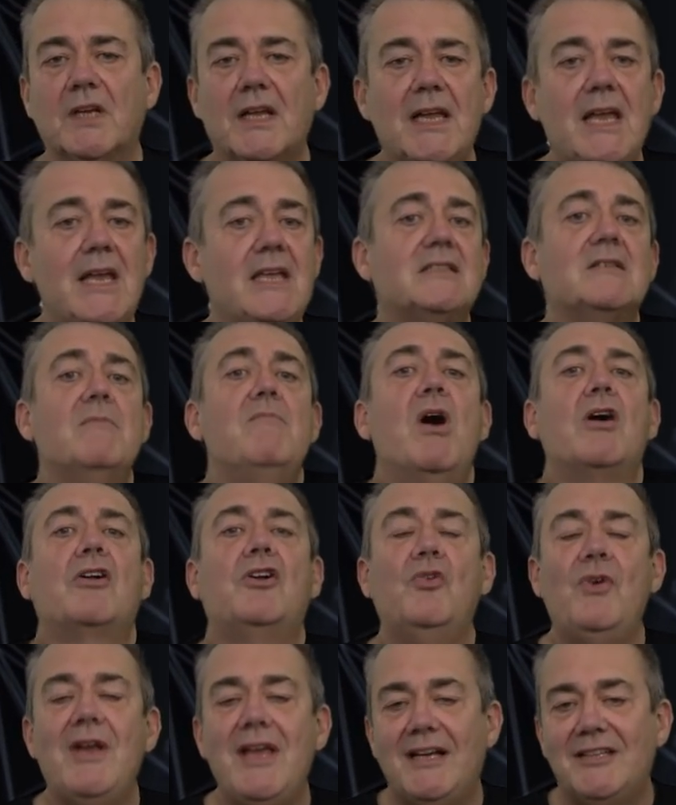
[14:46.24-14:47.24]
Here's a
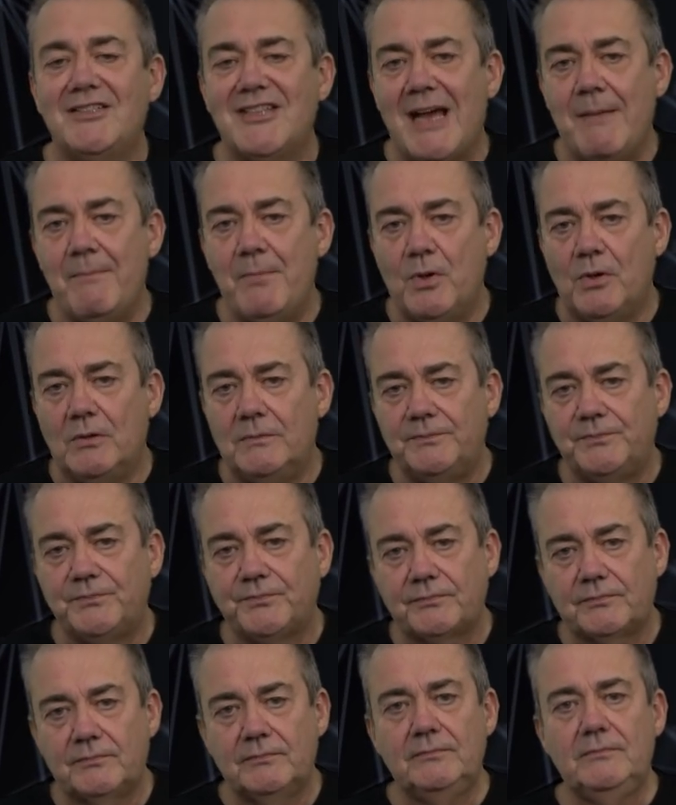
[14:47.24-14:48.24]
mockery example
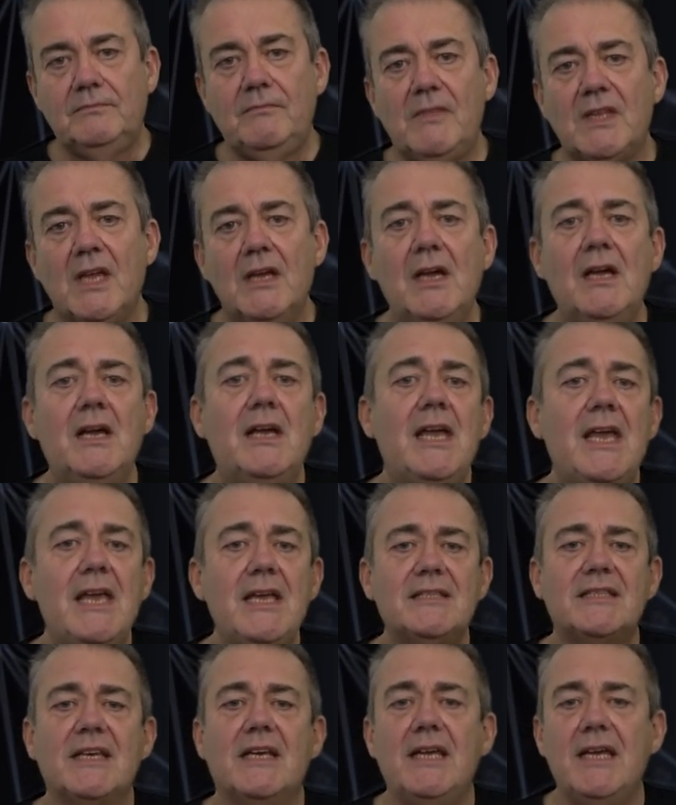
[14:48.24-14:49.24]
uh,
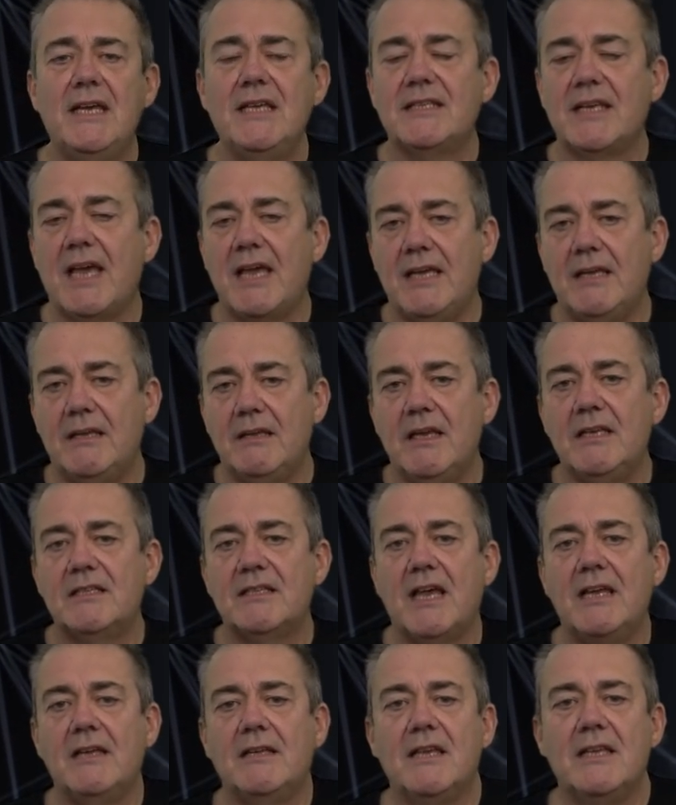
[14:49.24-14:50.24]
here's a here's a here's
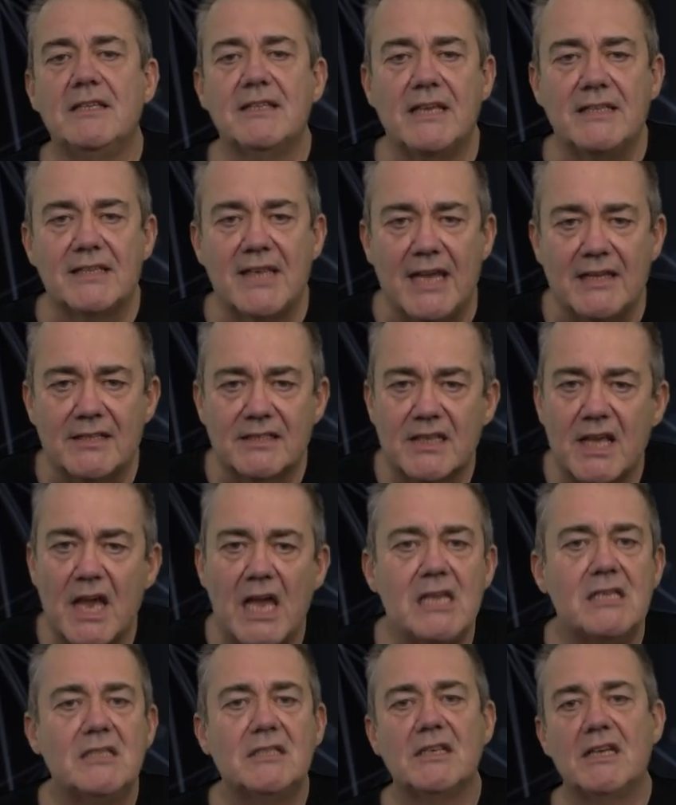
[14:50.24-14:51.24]
a here's a test
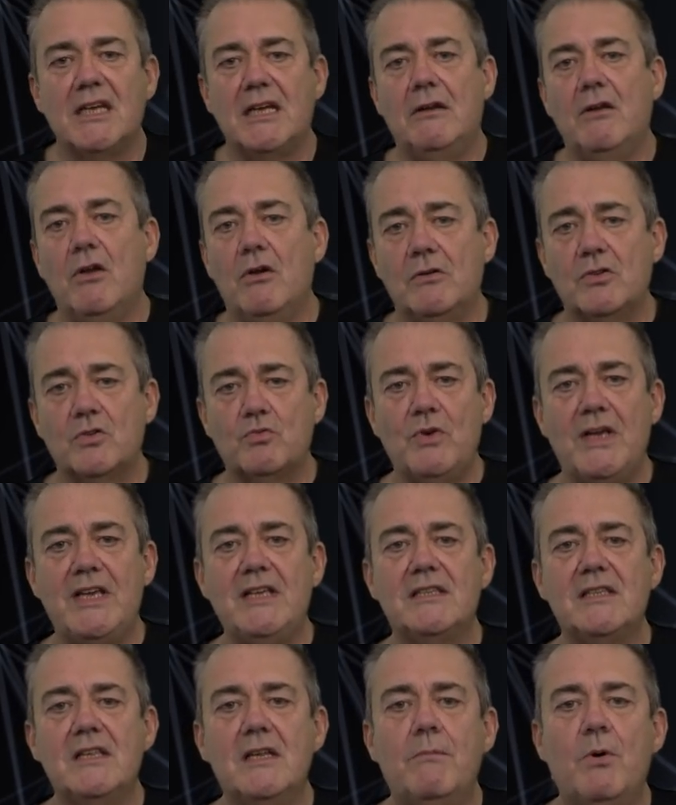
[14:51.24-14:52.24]
case. It looks
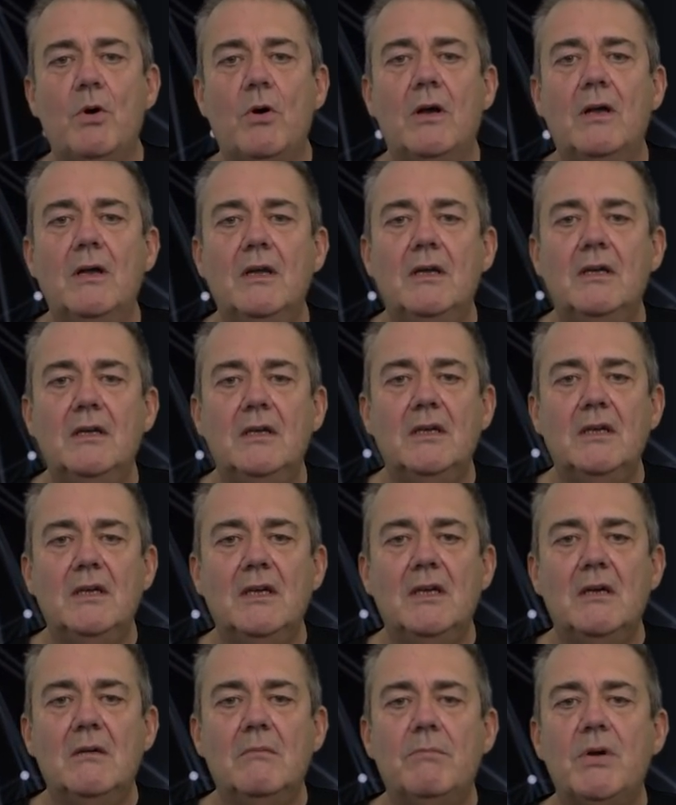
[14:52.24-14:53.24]
reasonable,
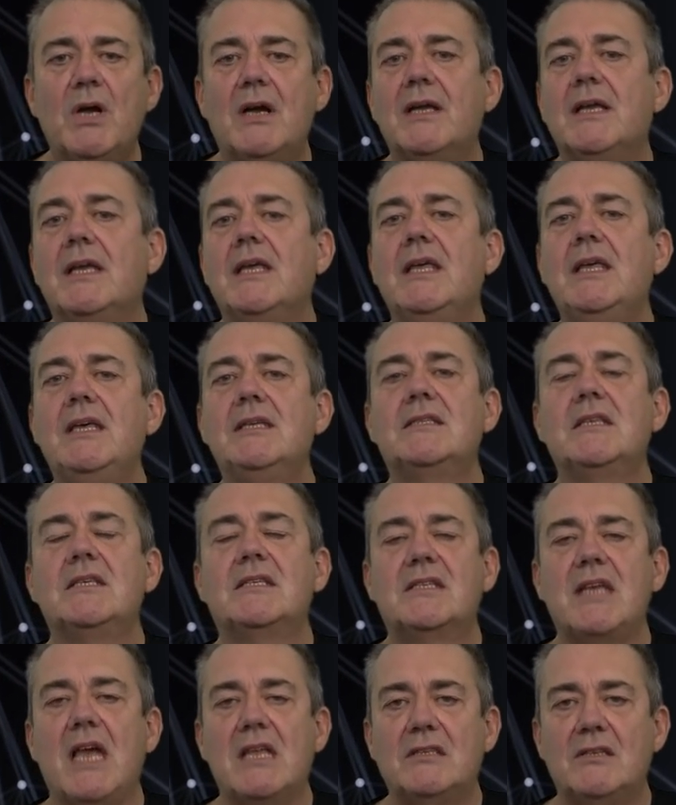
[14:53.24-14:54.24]
but here's the
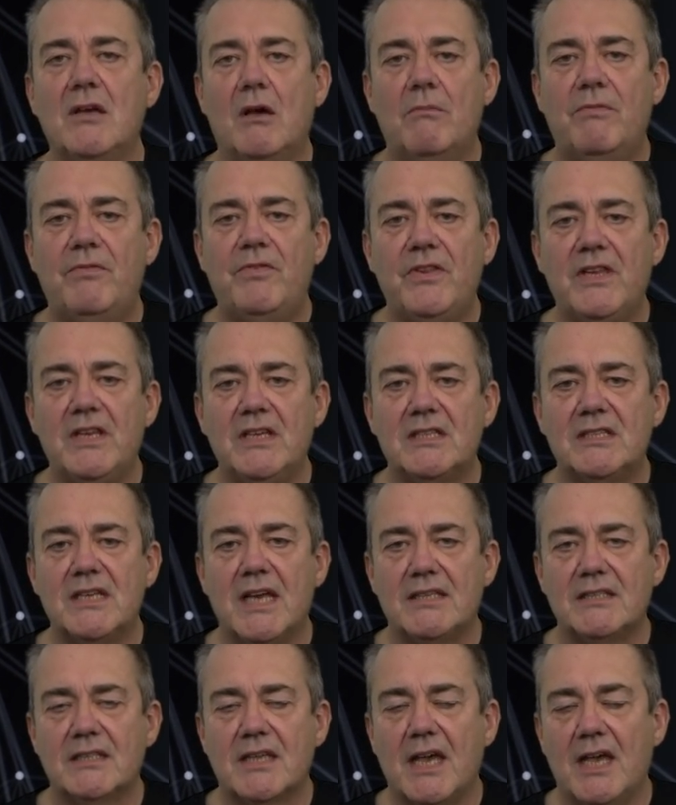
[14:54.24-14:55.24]
setup for this
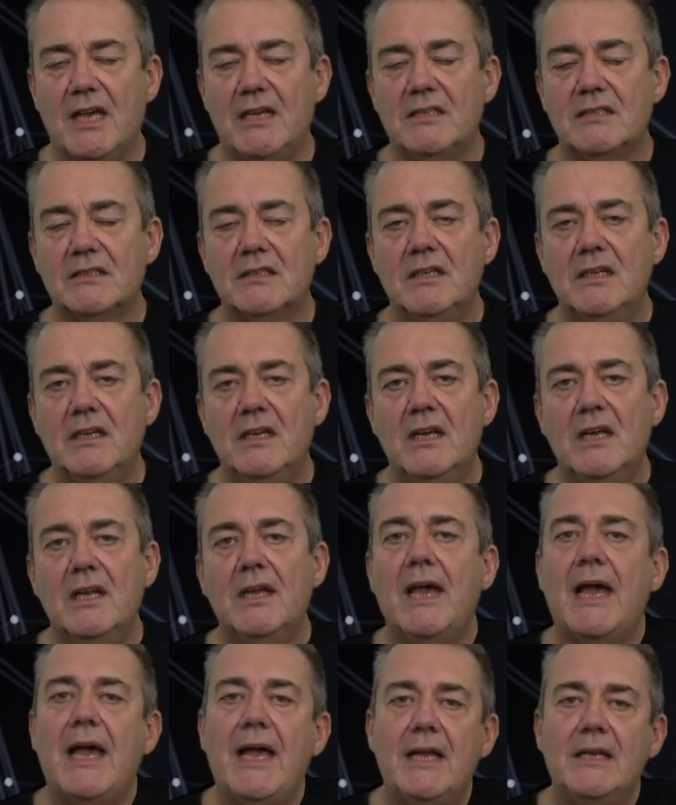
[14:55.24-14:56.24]
test case.
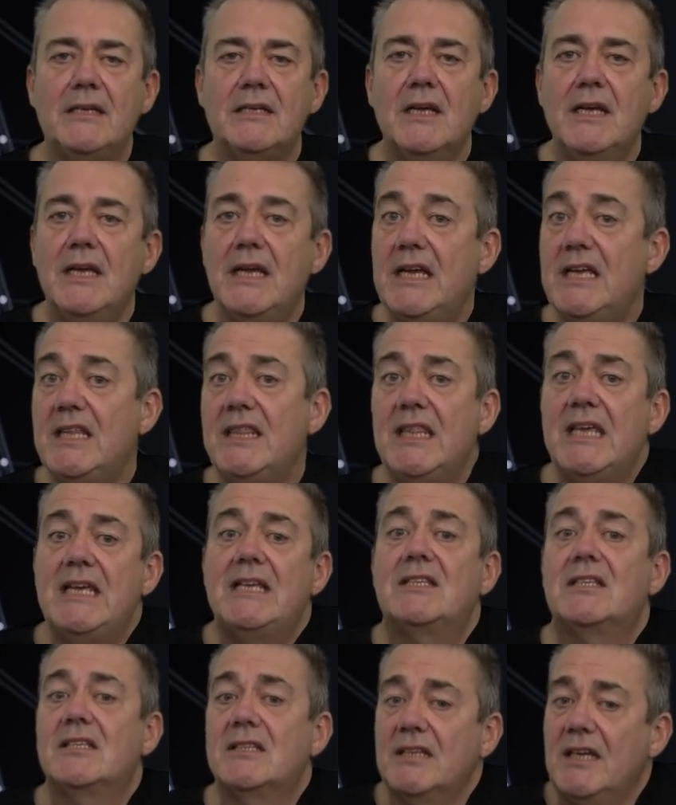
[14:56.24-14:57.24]
And in
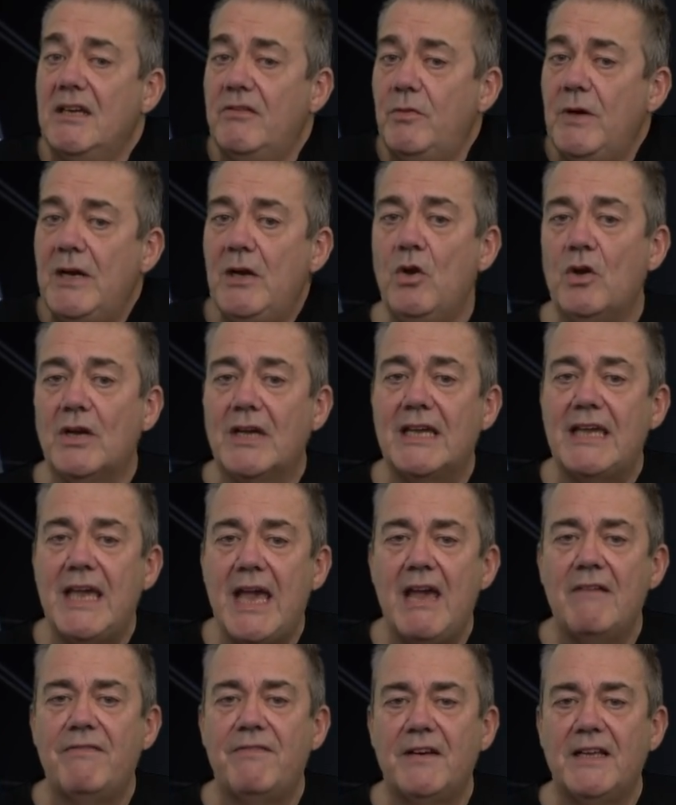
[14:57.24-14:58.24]
this, if we look
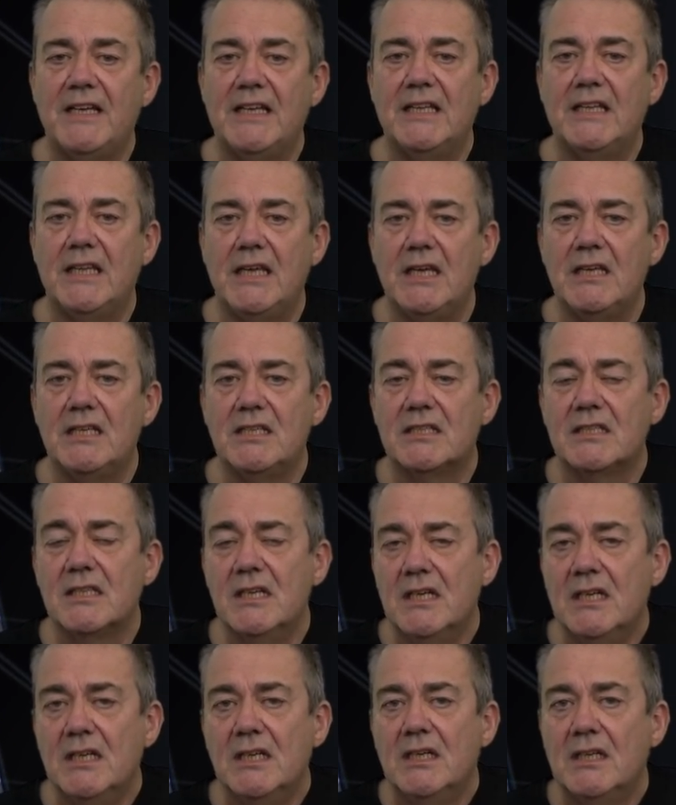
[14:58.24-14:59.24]
carefully at this,
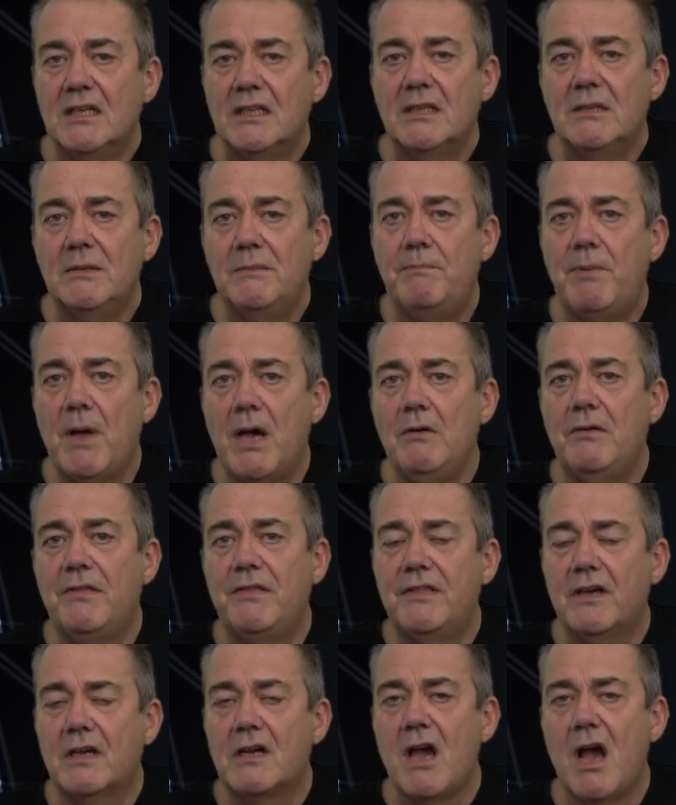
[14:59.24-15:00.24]

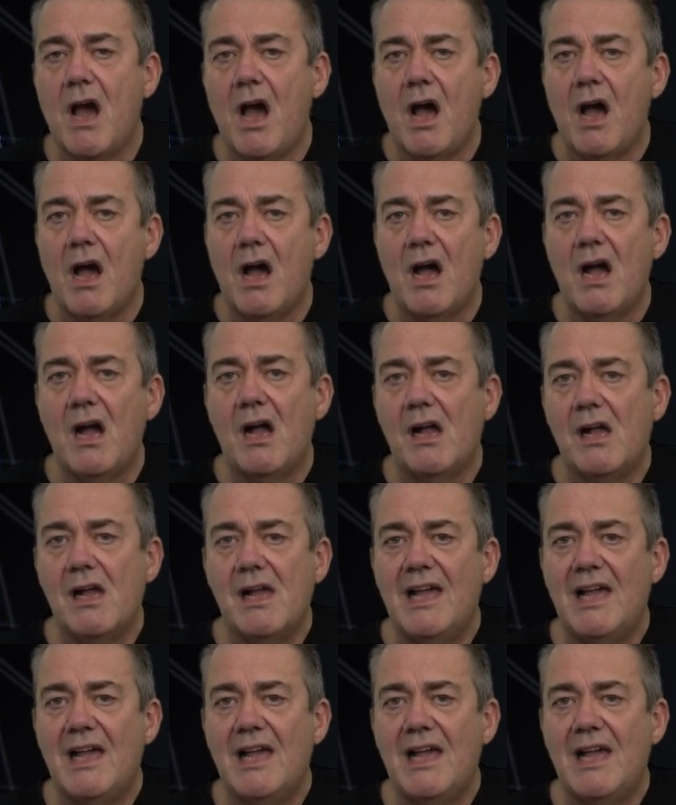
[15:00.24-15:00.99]
both the car